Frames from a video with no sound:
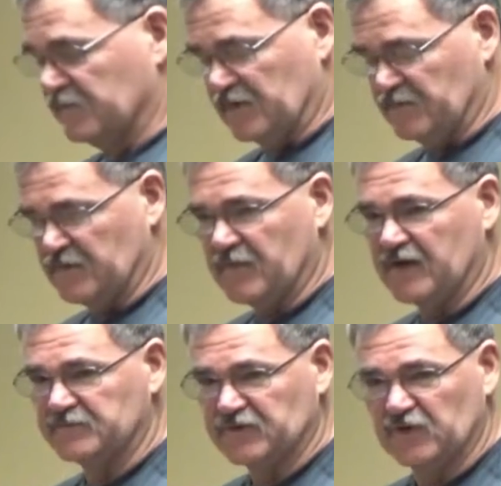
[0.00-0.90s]
Well, my
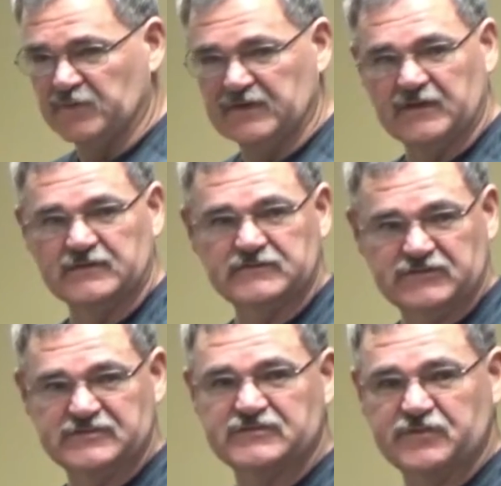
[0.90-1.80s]
mom told me,
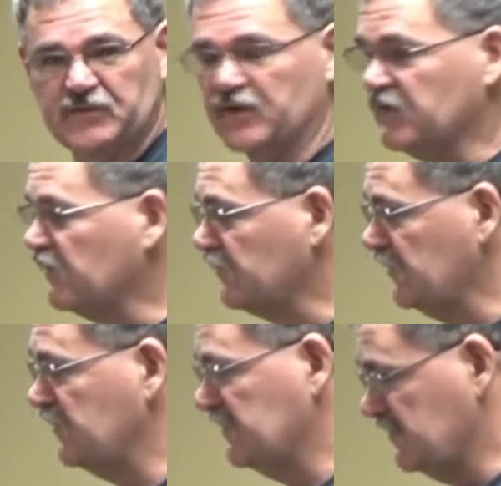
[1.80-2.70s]
just scoot on over.
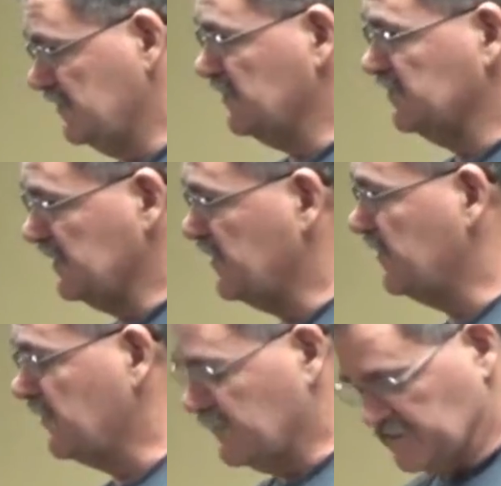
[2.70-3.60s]
You need, get
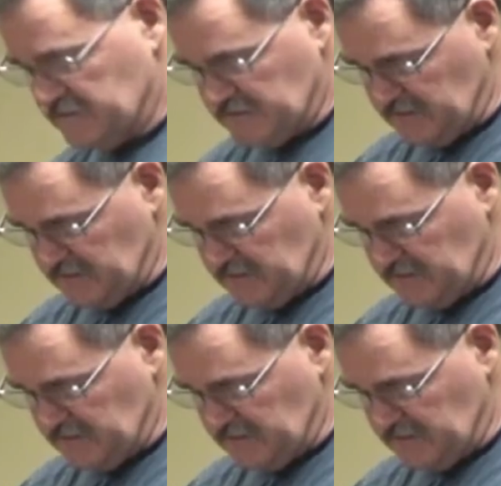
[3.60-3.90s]
on over.